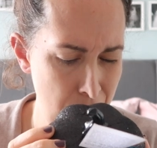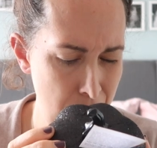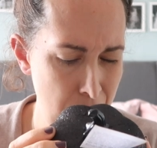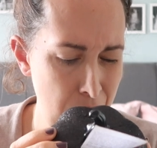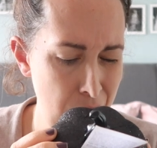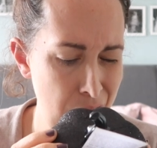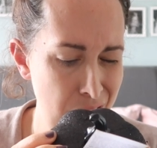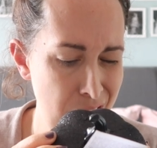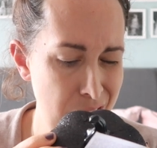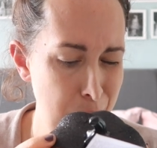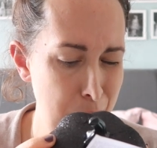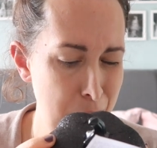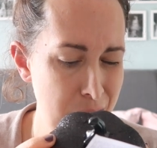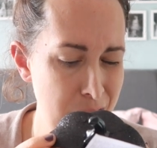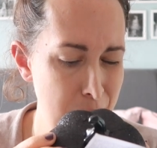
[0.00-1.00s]
no good.
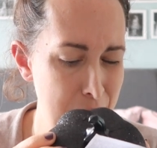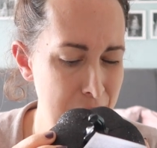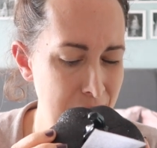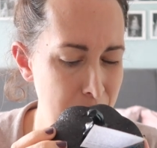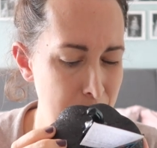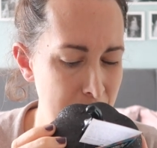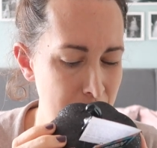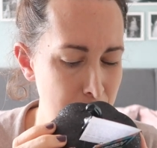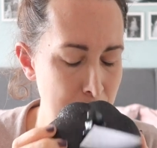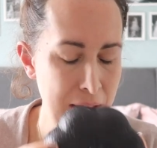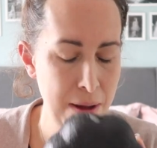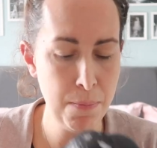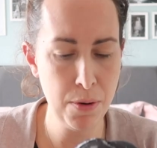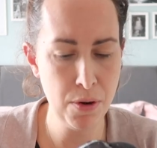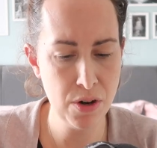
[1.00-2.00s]
Possibly the bit of
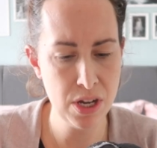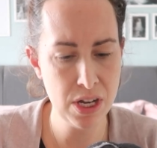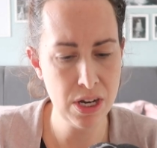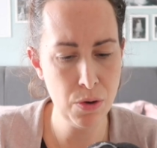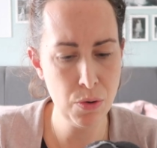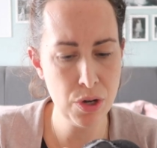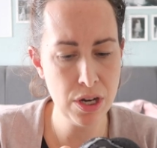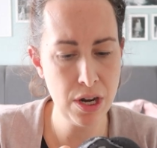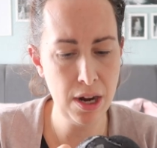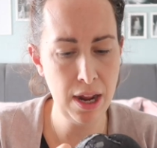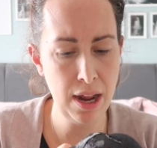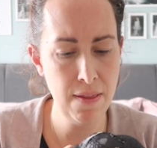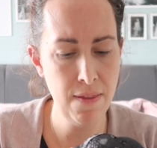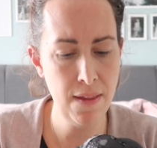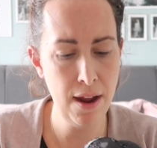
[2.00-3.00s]
paper is still
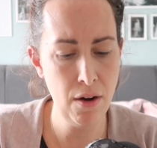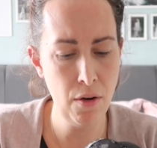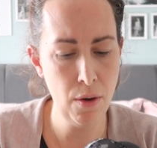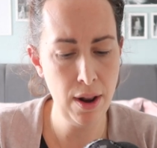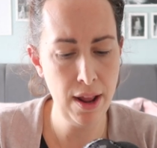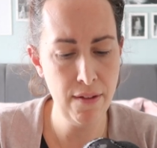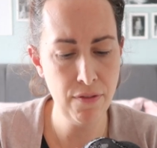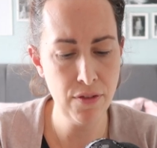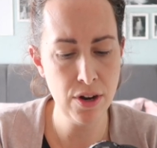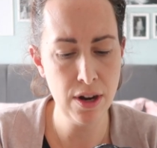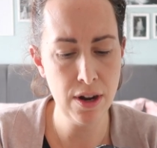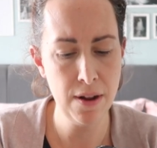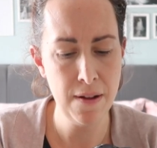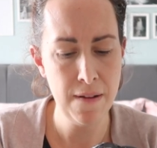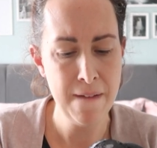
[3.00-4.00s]
stuck in there. I'll have
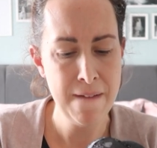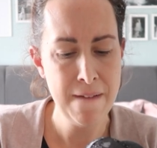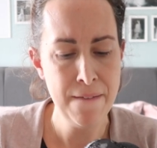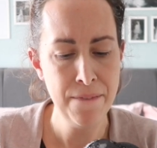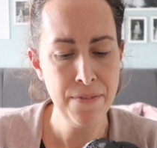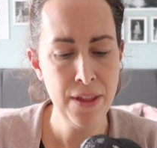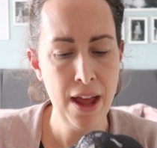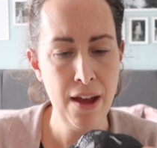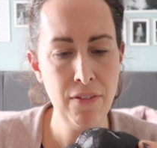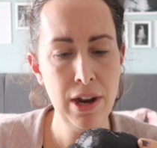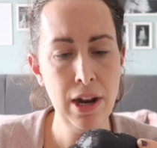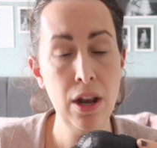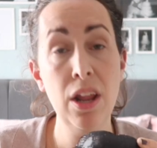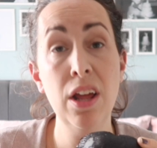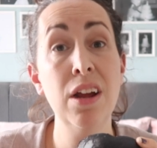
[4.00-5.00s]
to have a
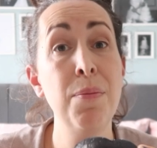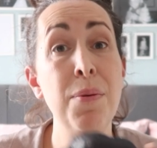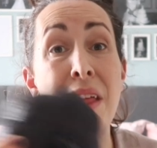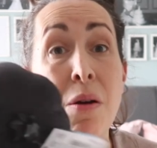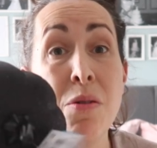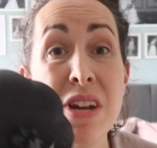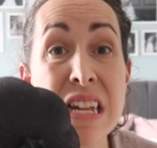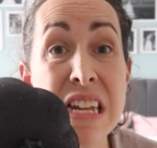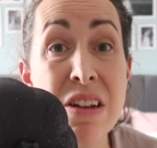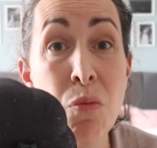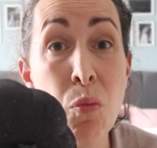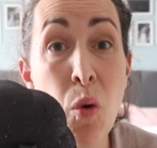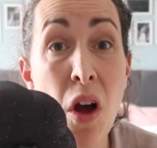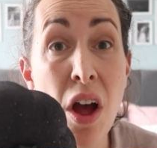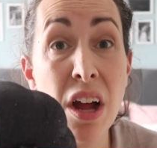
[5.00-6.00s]
little look, but that one doesn't
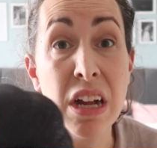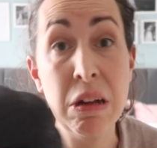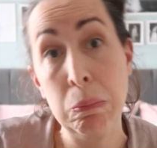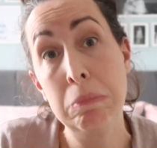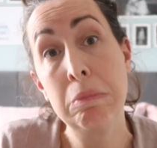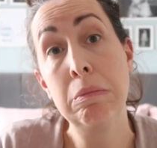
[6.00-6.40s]
even work.